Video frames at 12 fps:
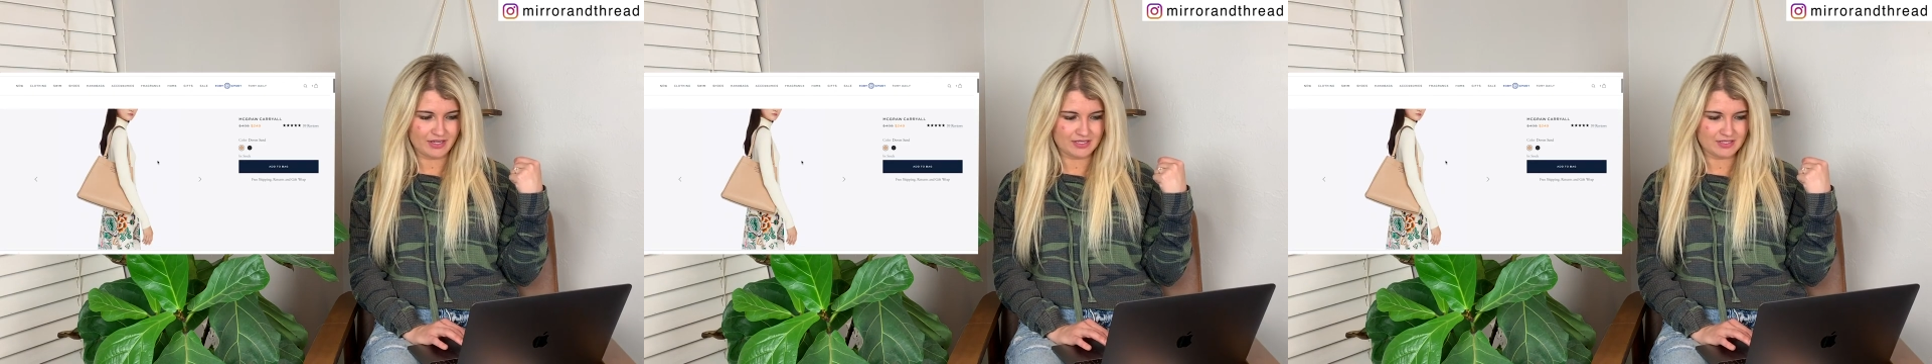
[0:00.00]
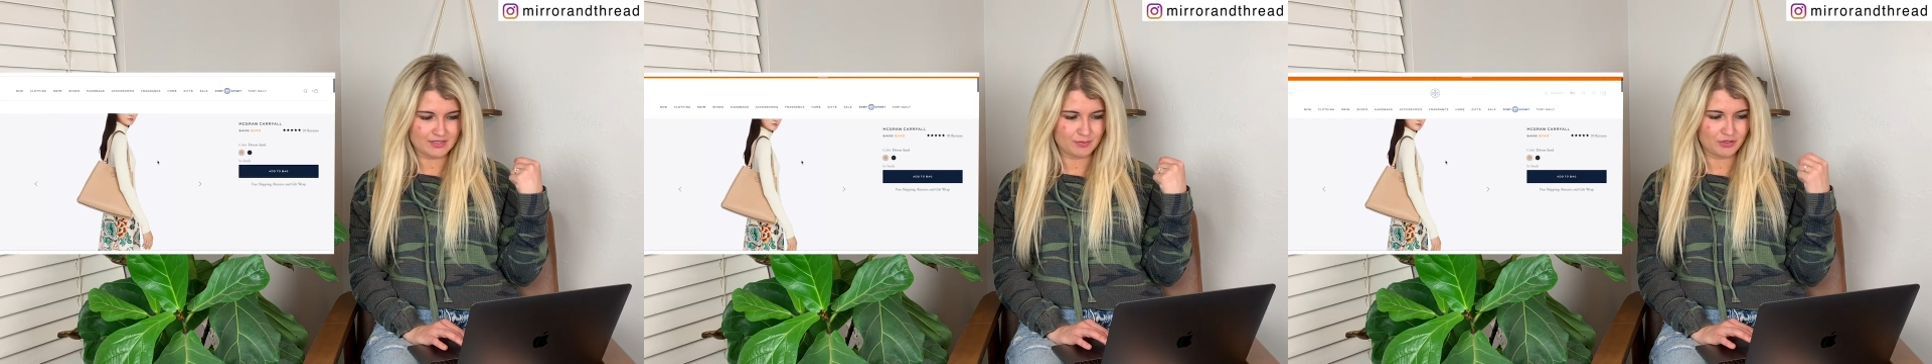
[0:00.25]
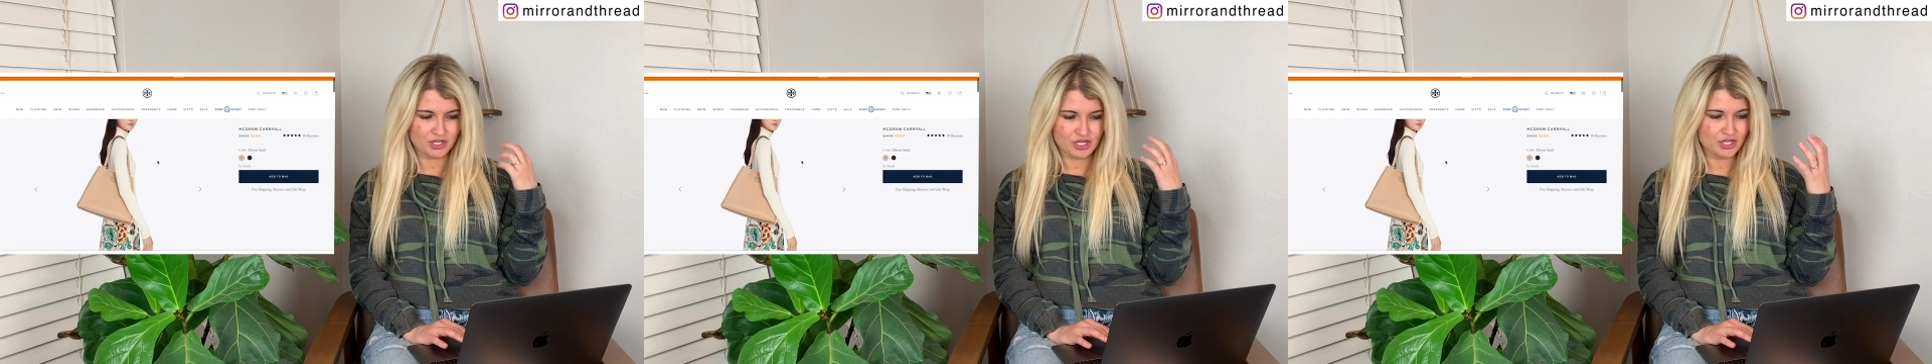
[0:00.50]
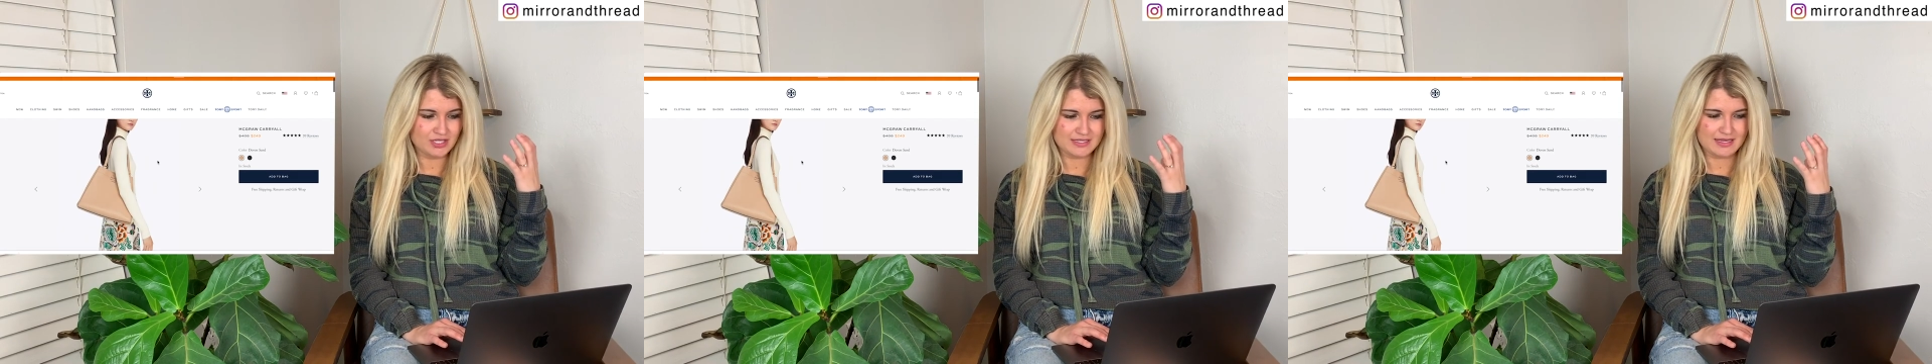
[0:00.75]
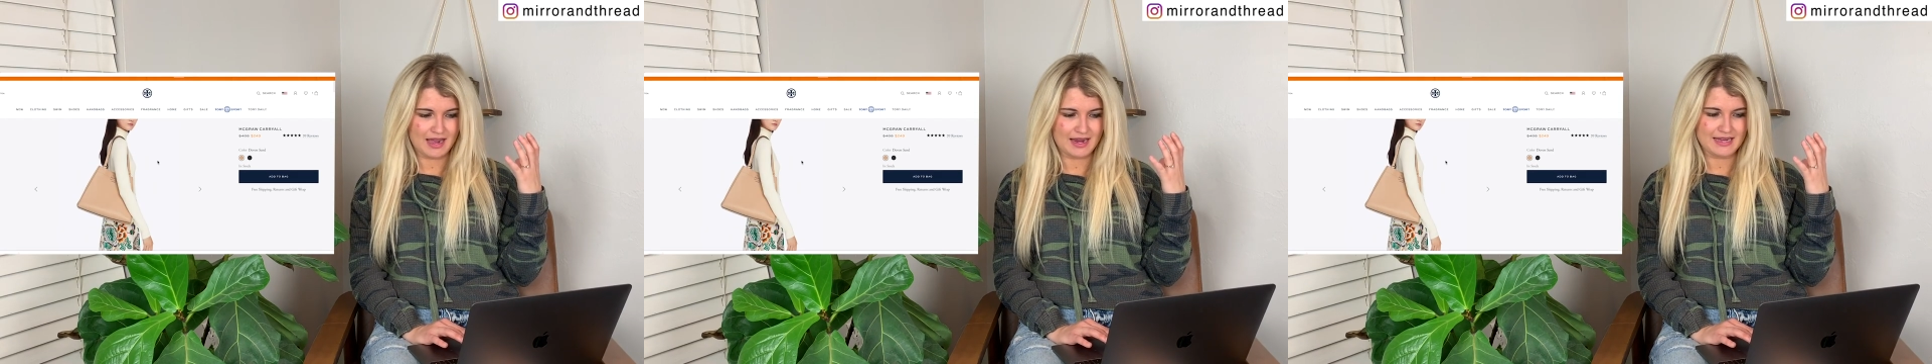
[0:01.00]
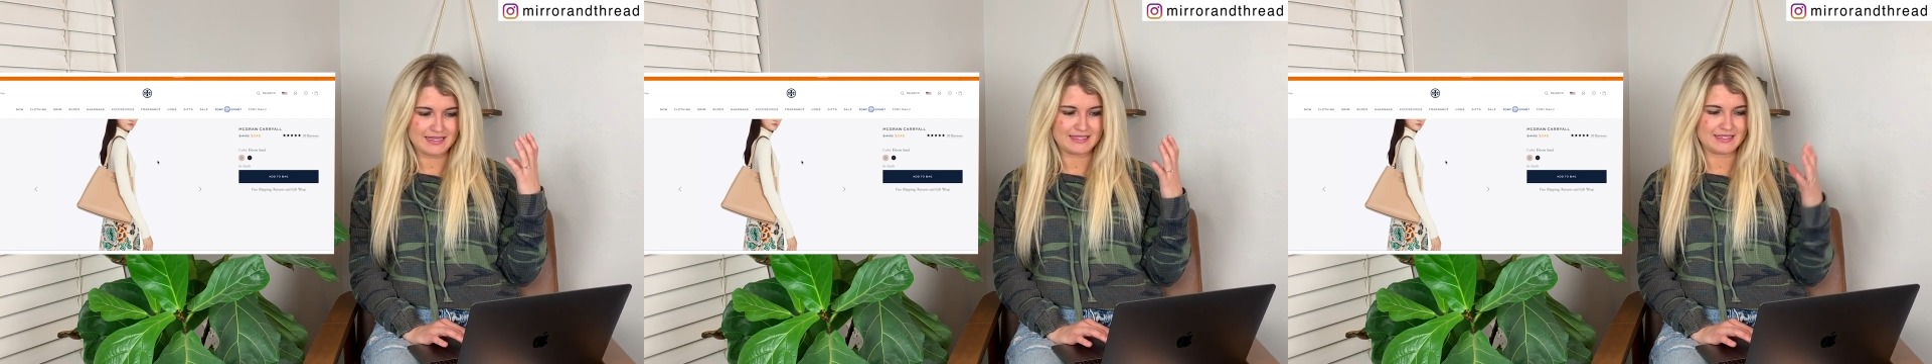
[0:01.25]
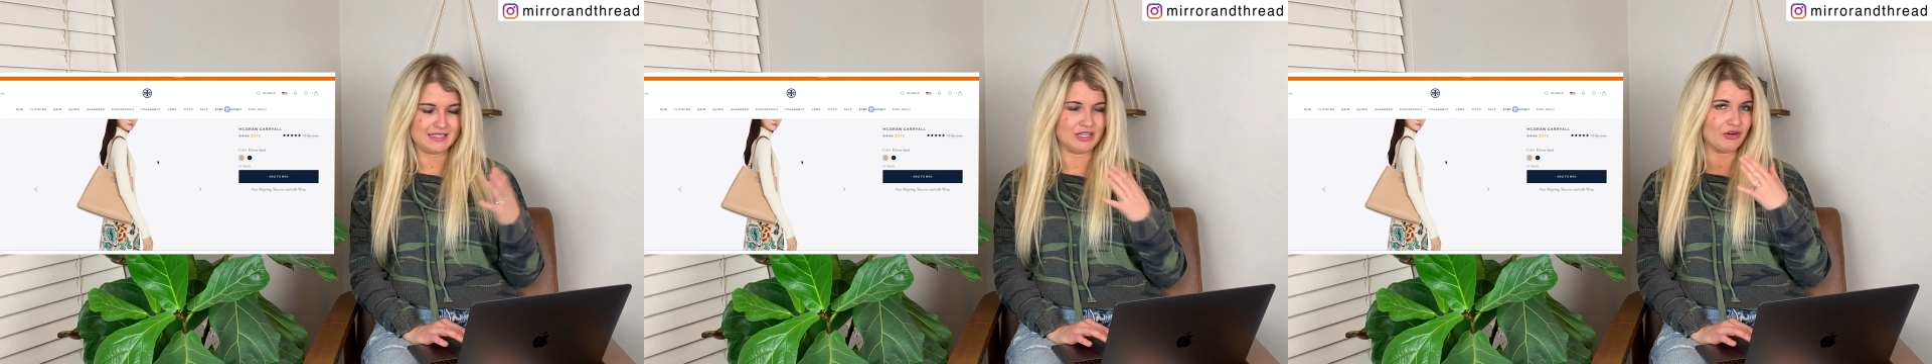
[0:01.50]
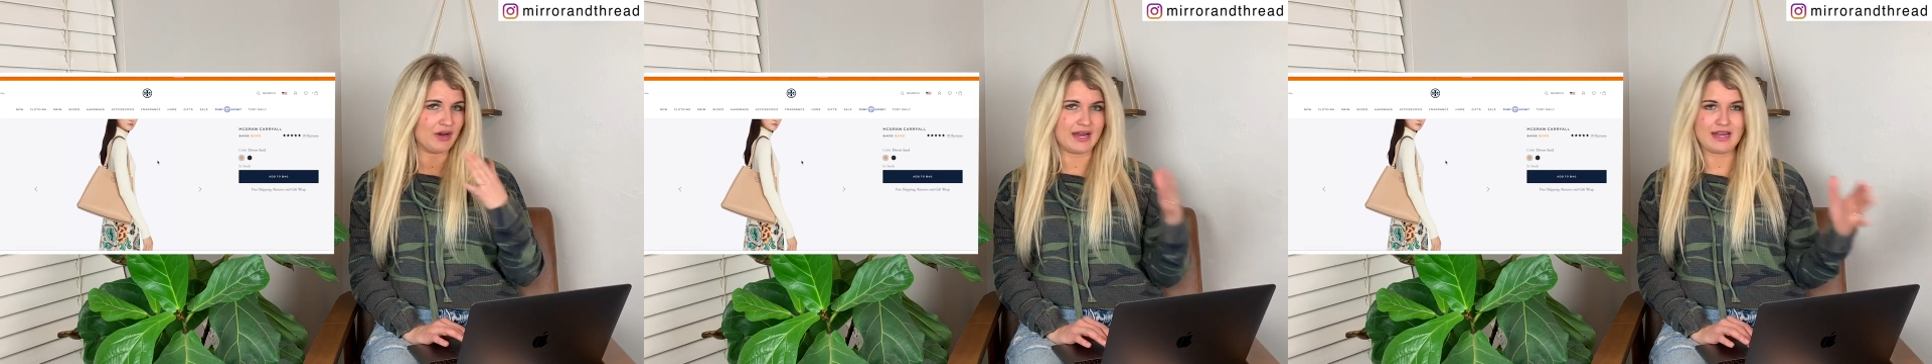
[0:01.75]
It's pretty good size. It's a
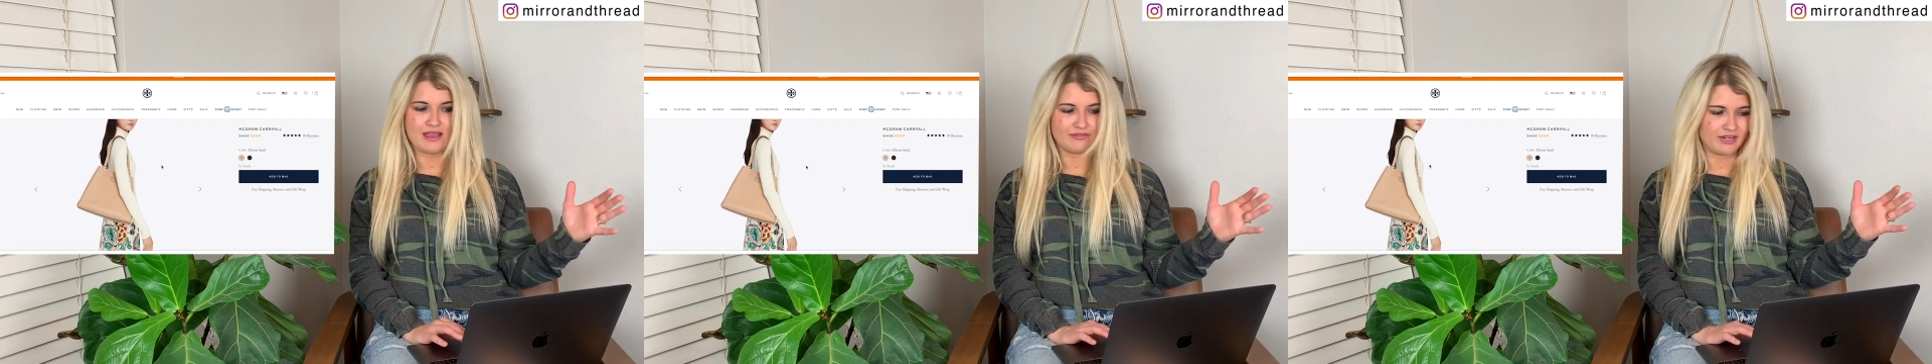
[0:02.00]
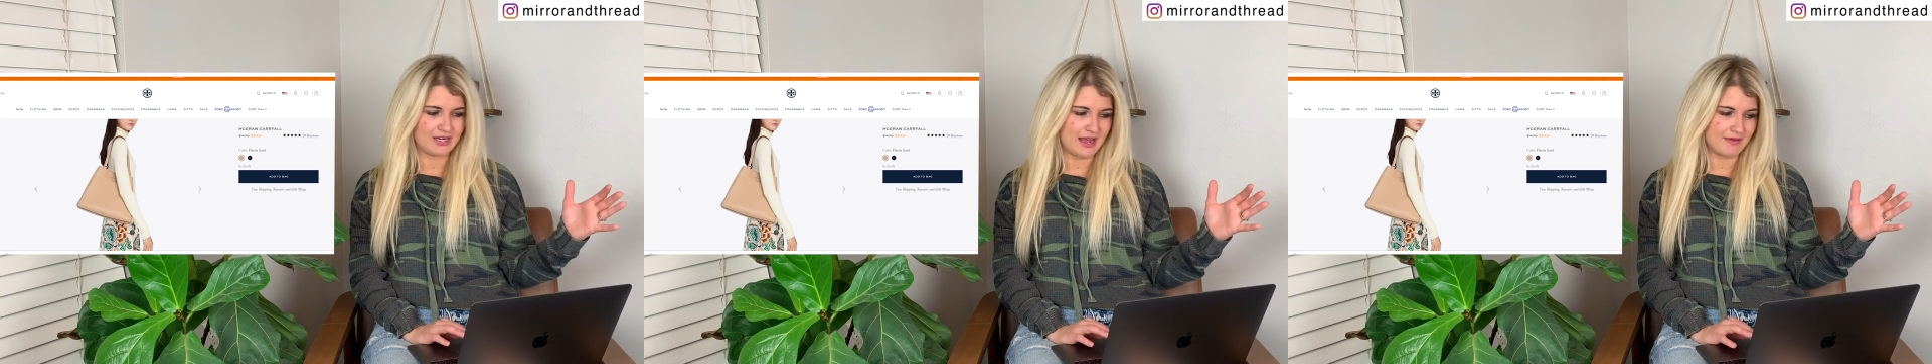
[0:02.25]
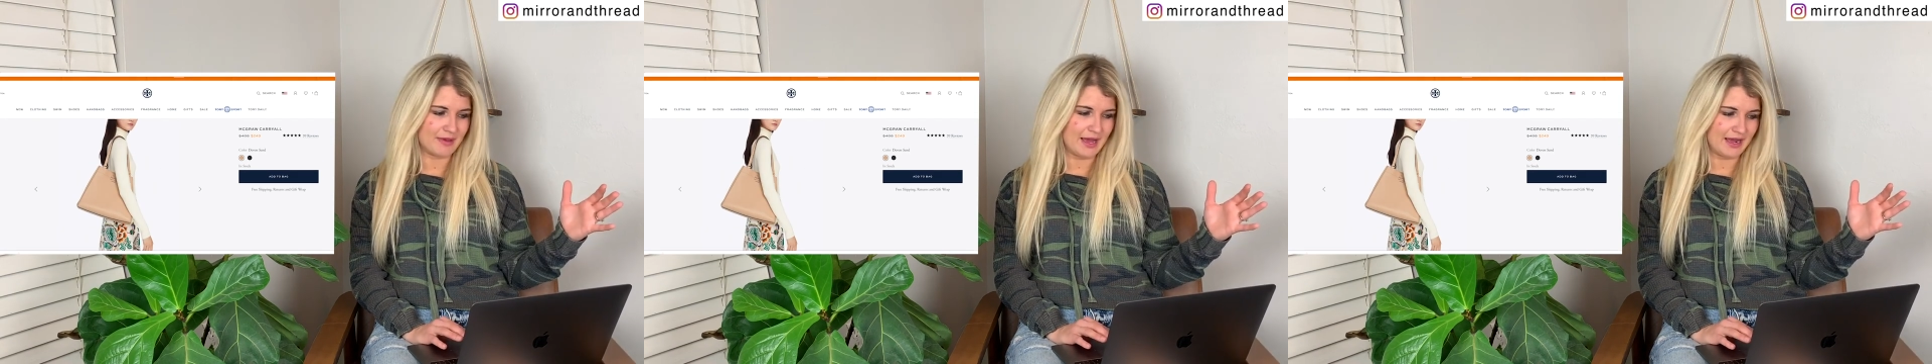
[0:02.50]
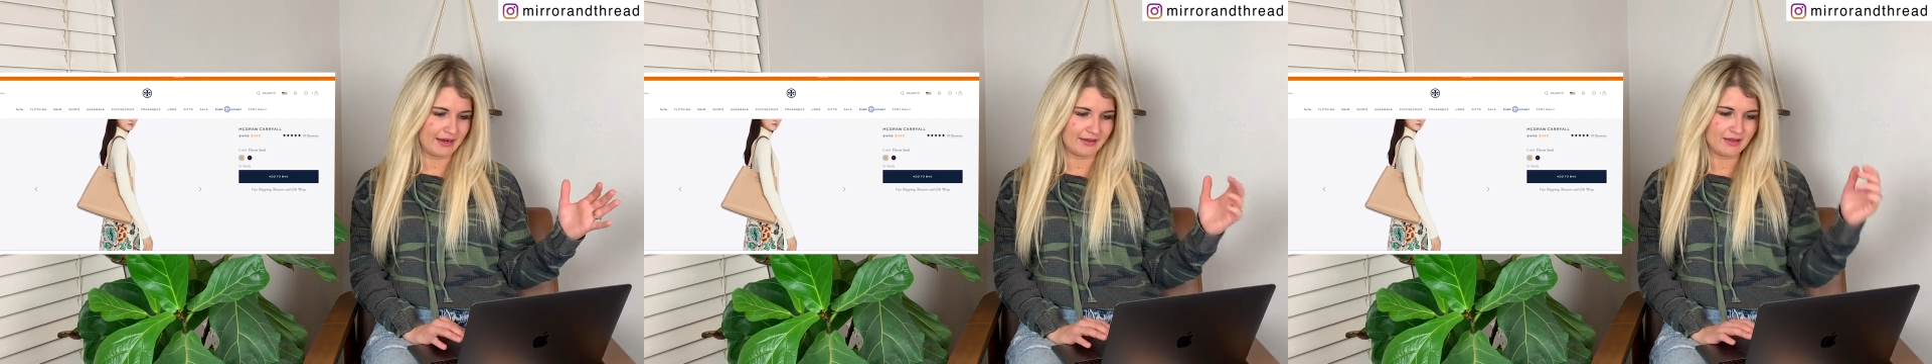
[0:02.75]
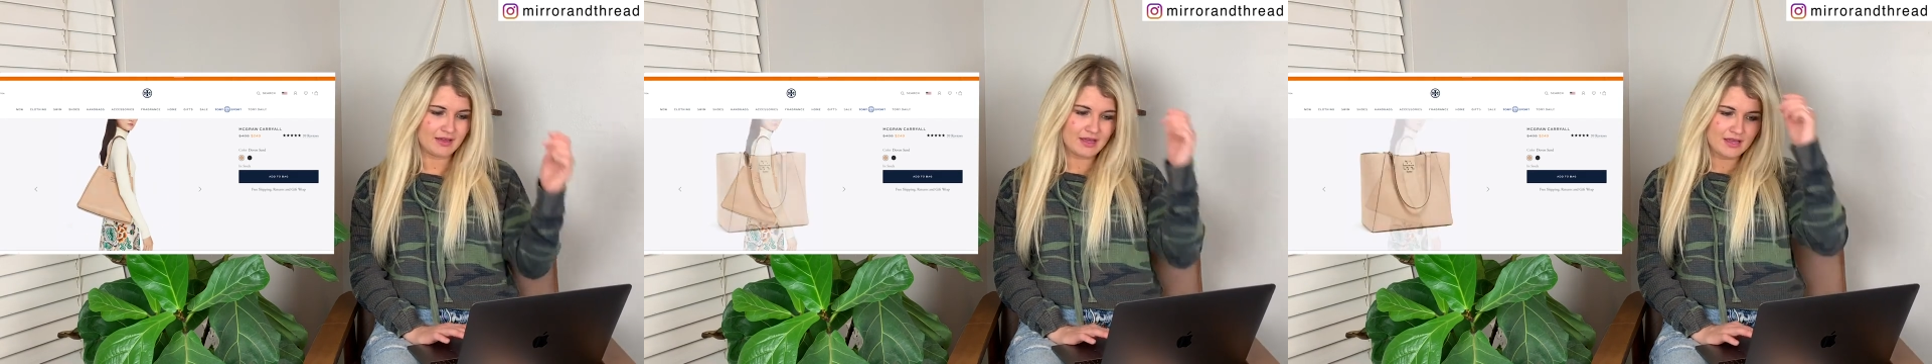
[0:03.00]
great everyday bag.